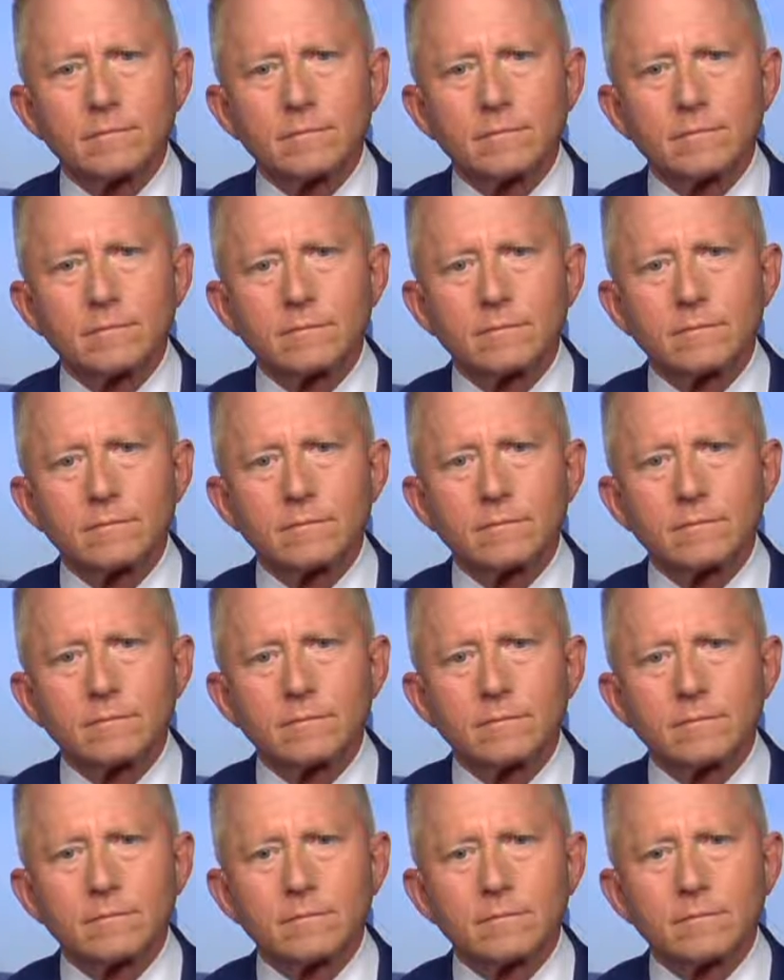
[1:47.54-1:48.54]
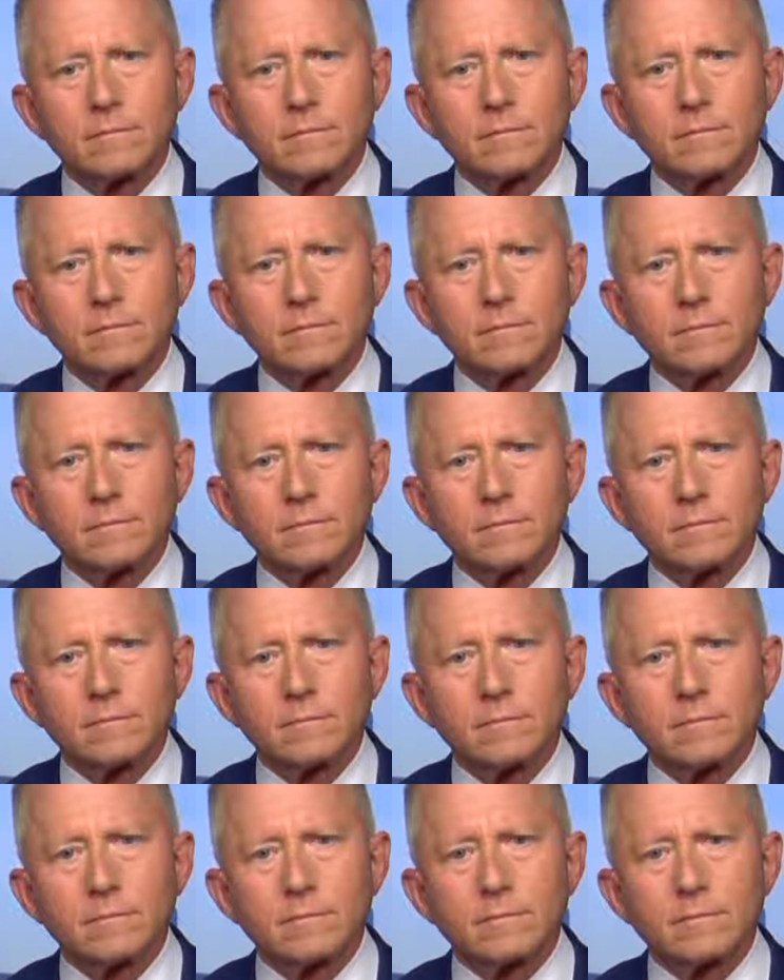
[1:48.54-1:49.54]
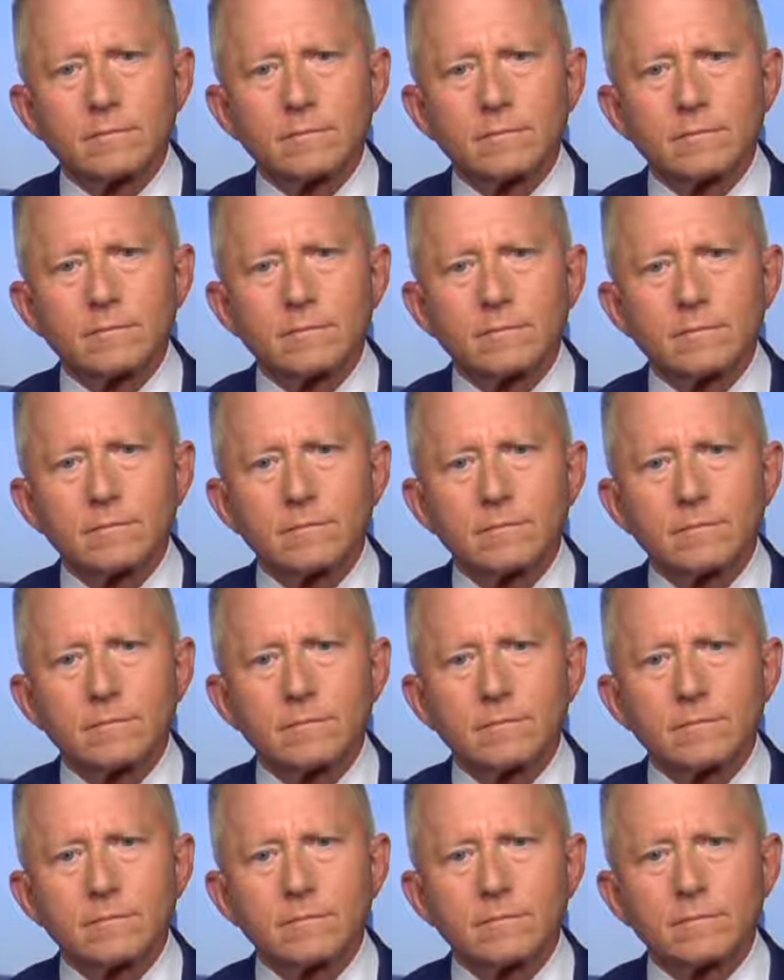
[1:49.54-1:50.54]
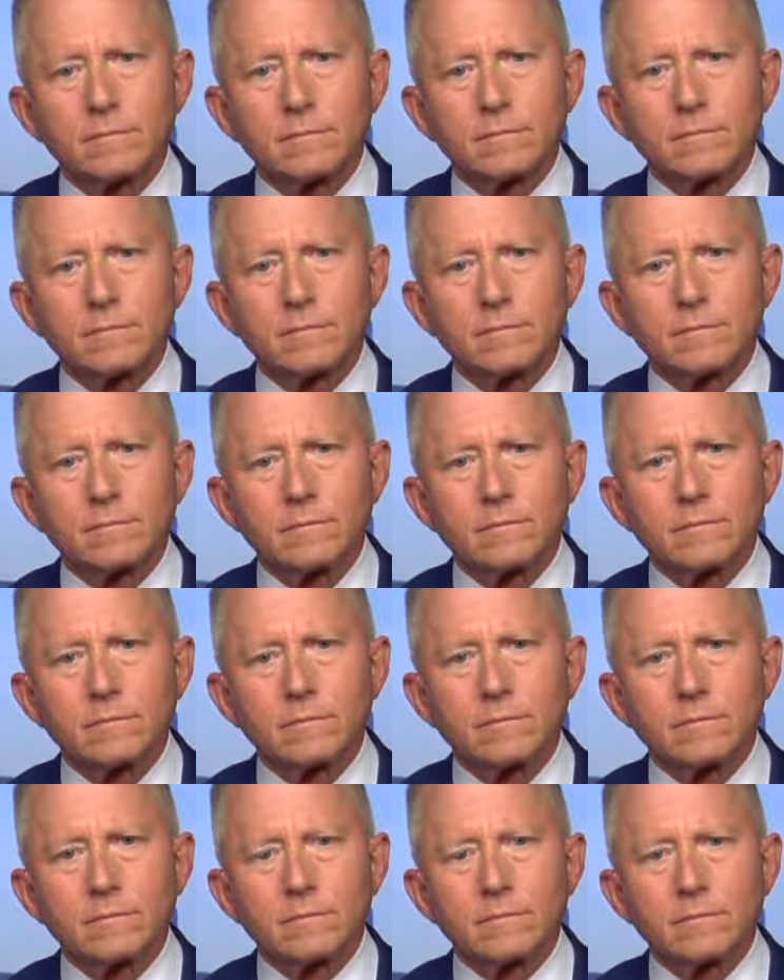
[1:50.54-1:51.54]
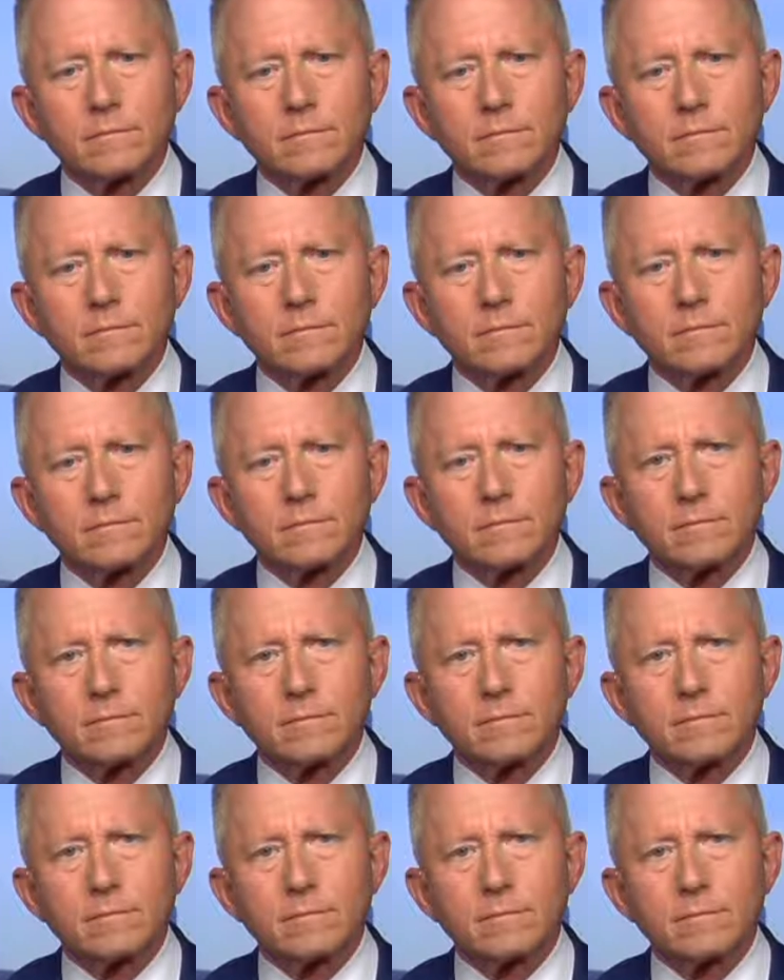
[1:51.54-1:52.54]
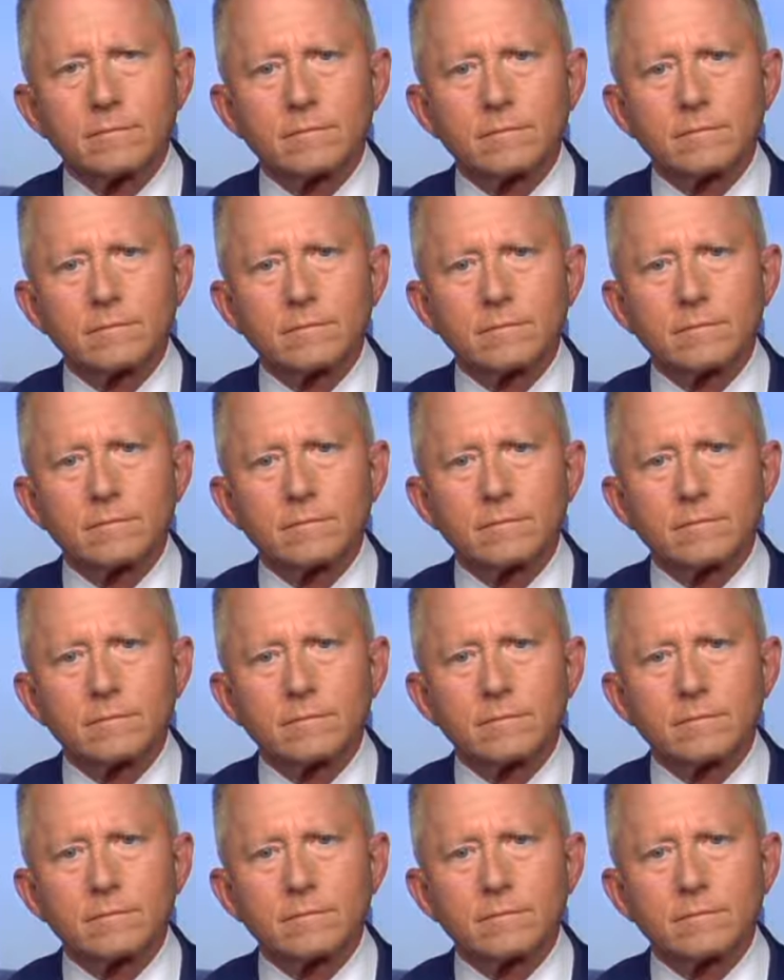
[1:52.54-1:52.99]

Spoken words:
(silent)